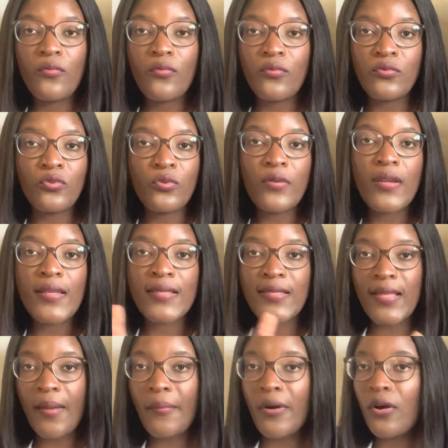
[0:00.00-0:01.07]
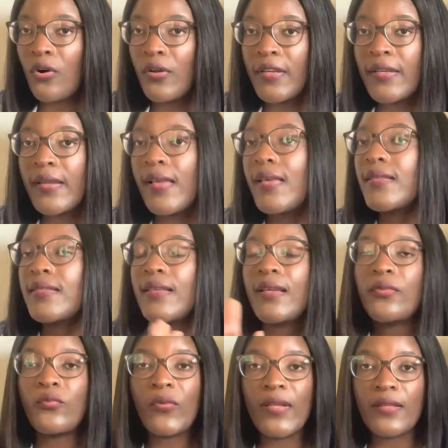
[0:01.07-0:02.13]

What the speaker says: during summer holidays and